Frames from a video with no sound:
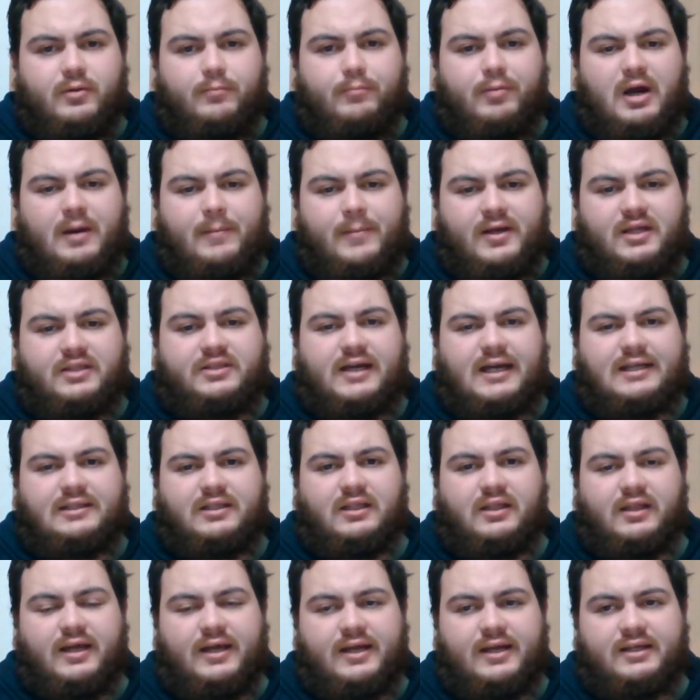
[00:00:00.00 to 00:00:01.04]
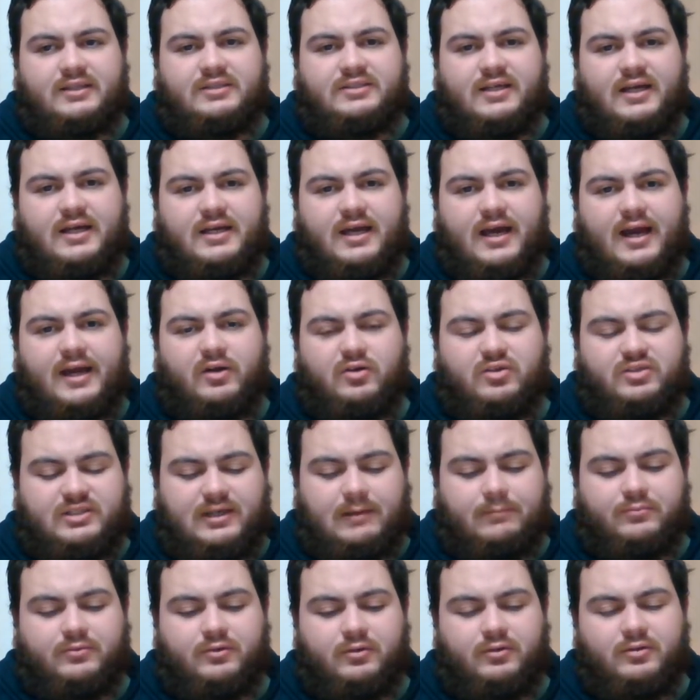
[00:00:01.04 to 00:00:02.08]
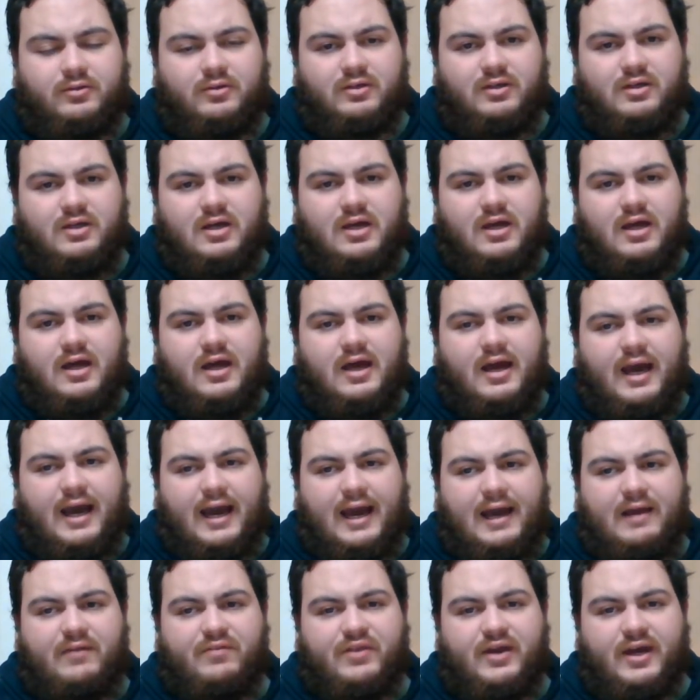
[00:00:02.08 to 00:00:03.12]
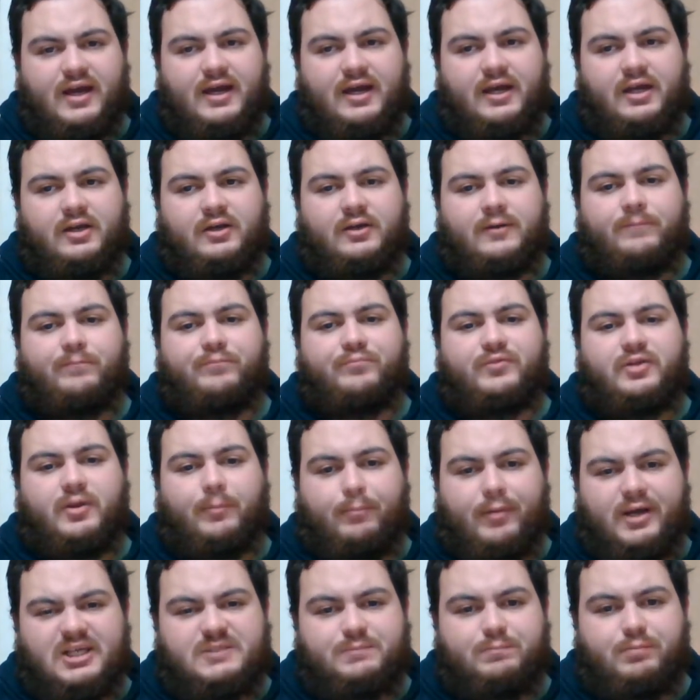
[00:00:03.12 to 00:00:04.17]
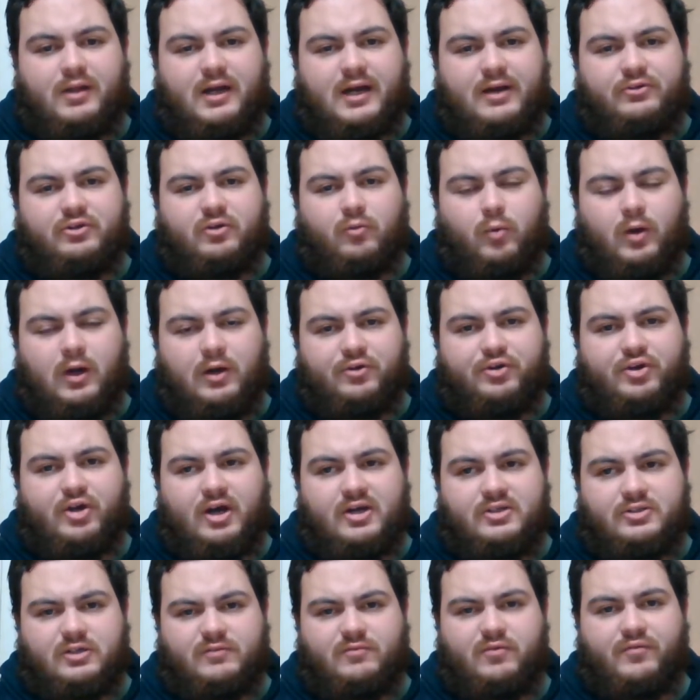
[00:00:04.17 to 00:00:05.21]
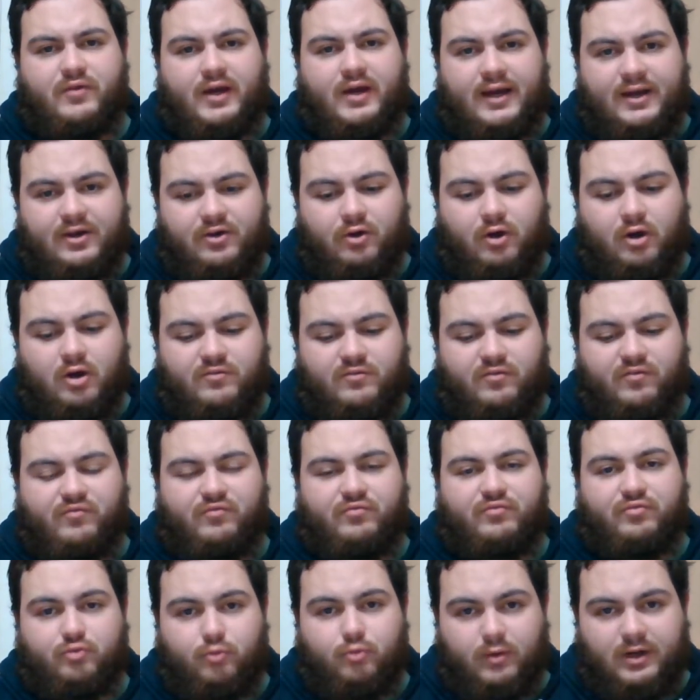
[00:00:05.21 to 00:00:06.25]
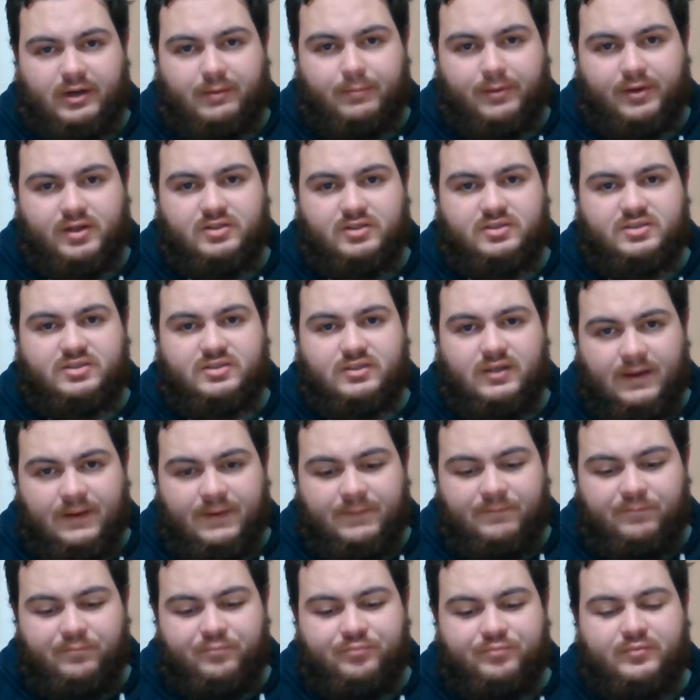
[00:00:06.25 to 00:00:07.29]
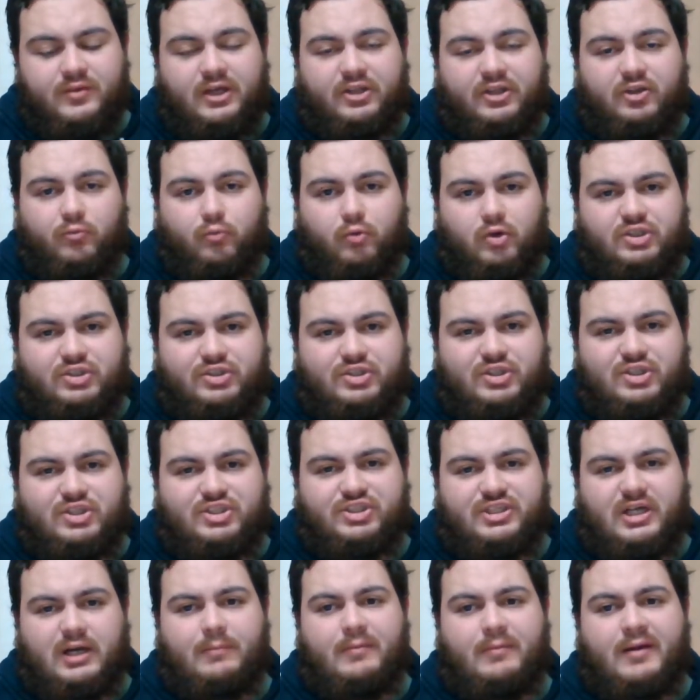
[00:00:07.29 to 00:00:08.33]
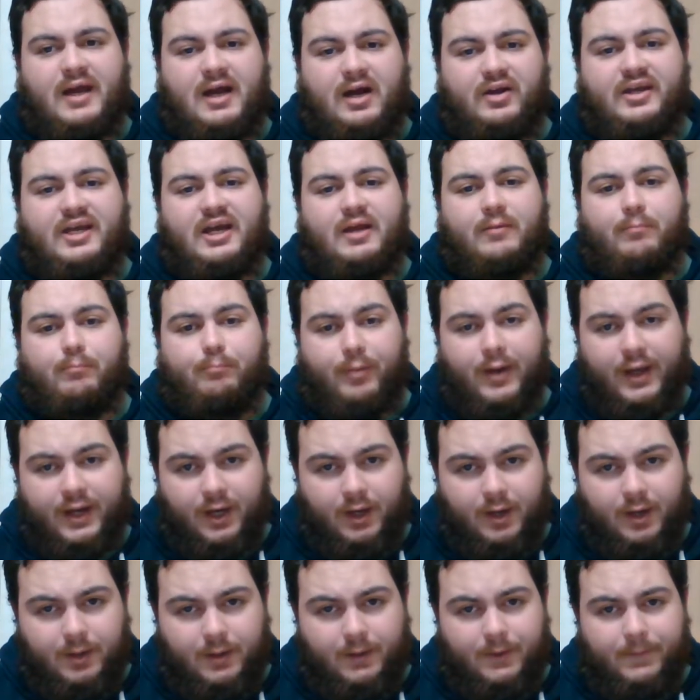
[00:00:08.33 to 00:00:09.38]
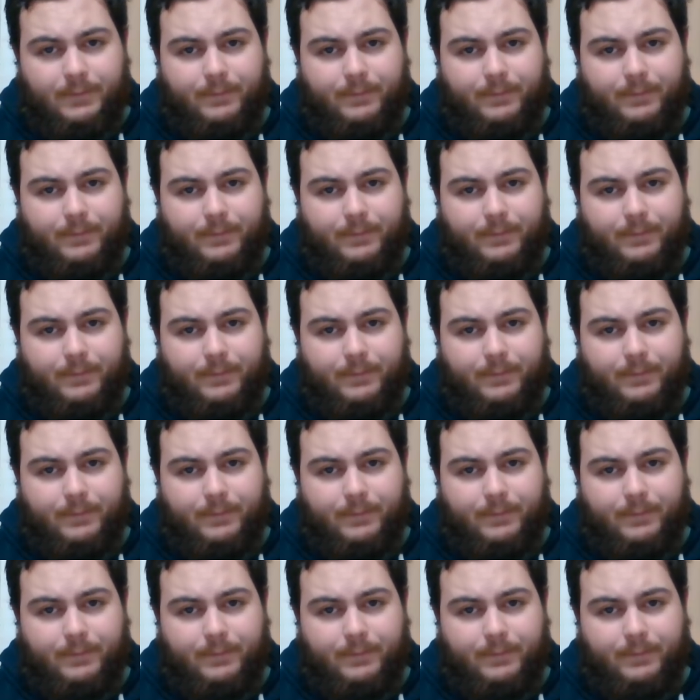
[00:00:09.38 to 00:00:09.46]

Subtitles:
Parramatta take the lead at 10-8 or something, and then the best player in the world goes off with a head knock for 20 minutes, and the Roosters somehow get better.